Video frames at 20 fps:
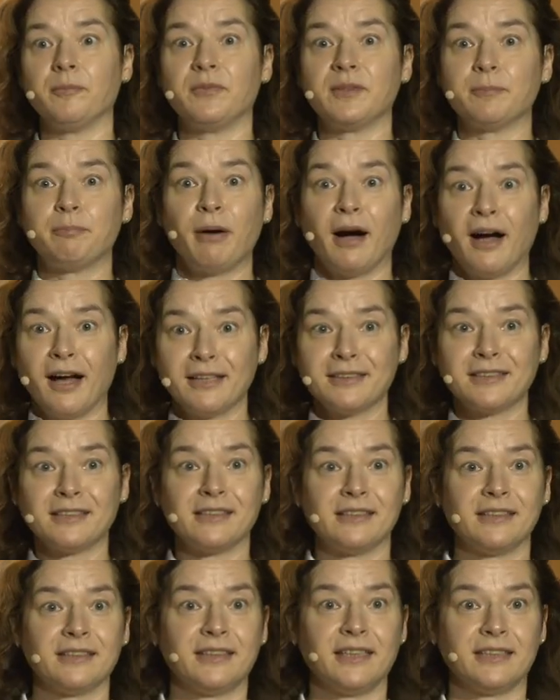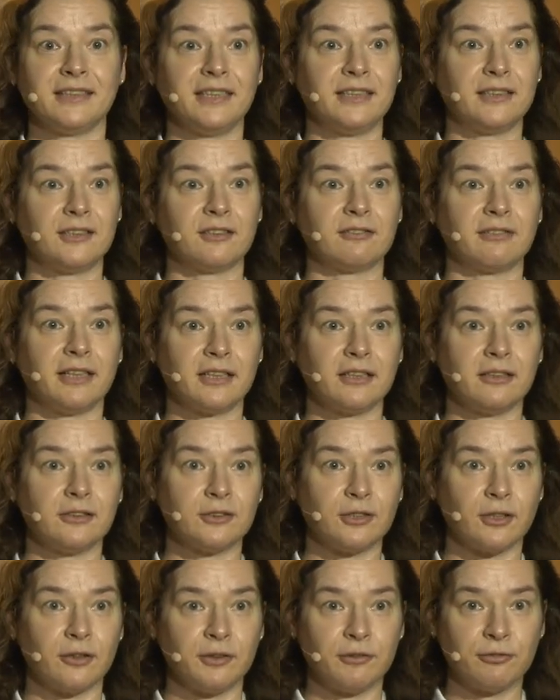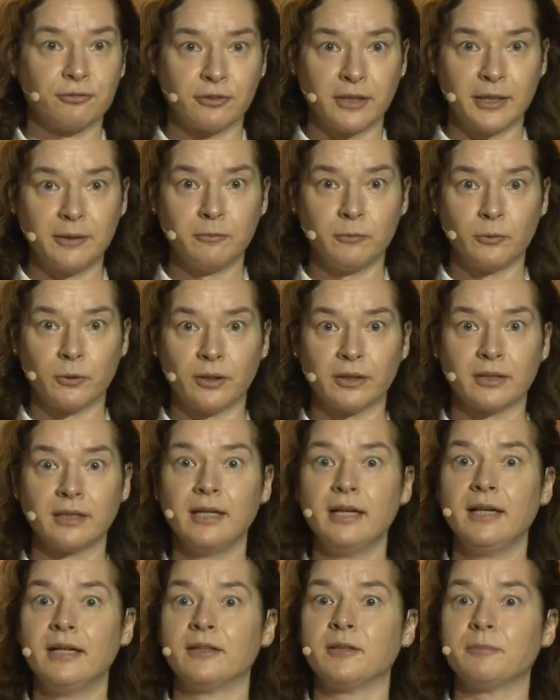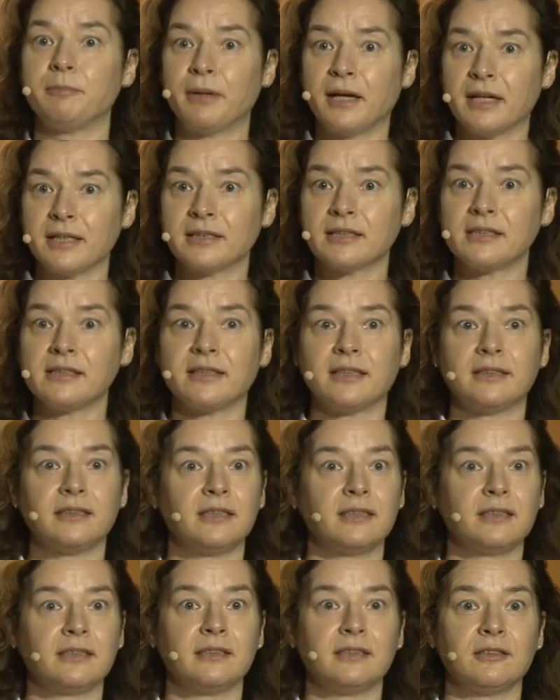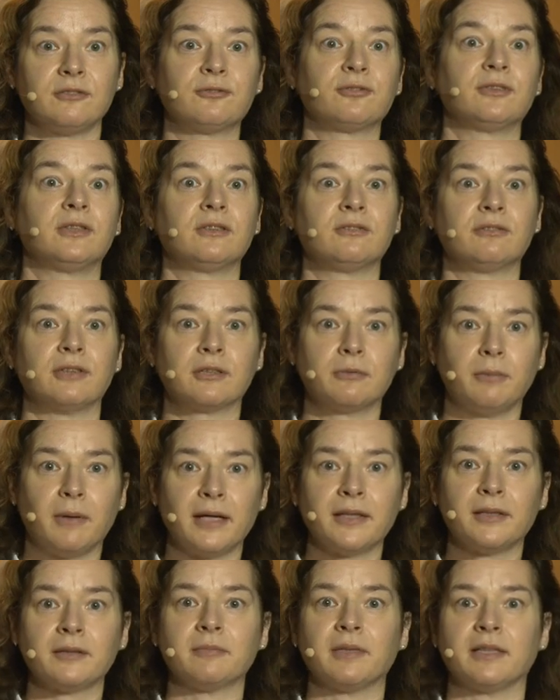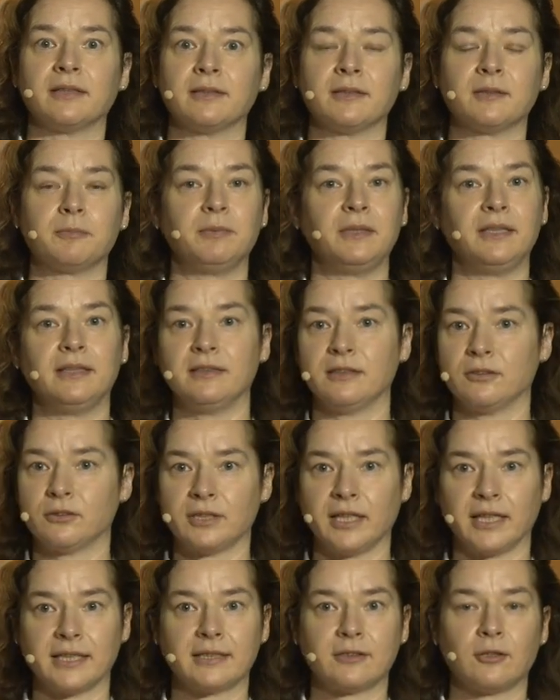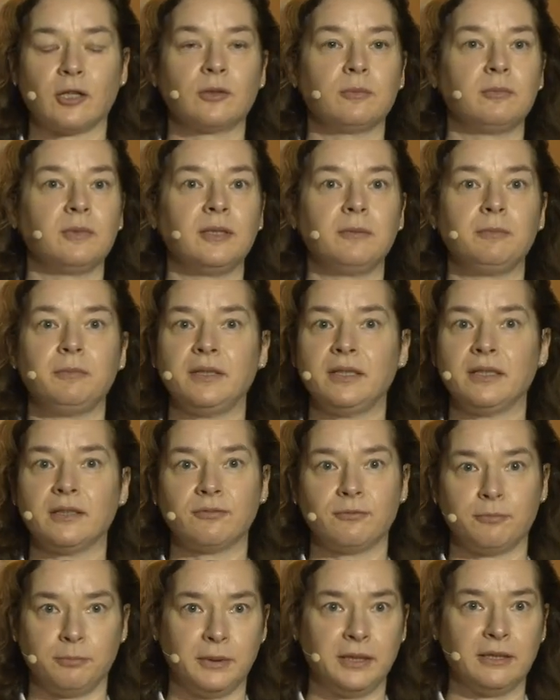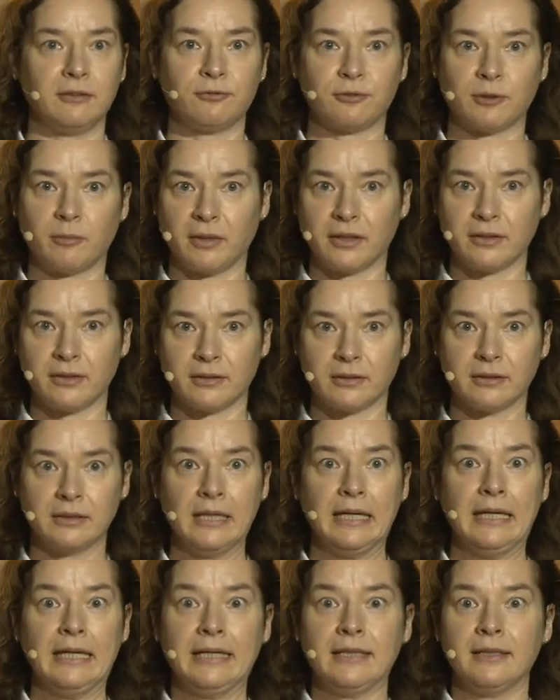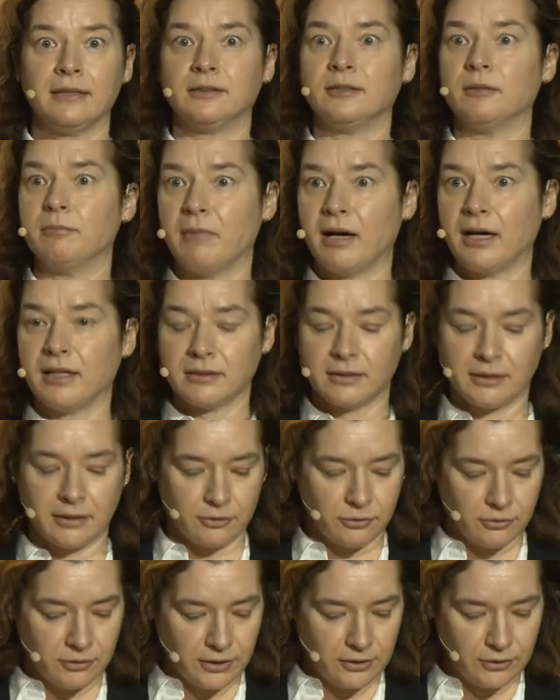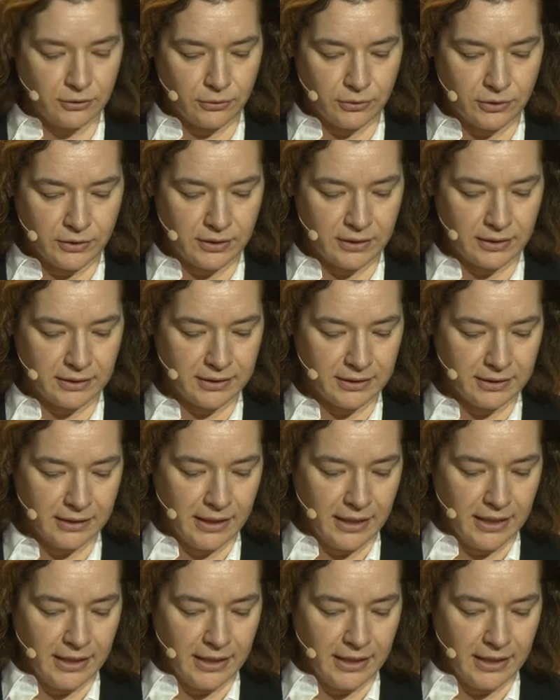the puzzle that is the regulatory framework, the puzzle that is the different requirements, be it on taxonomy, be it from other demands and resources.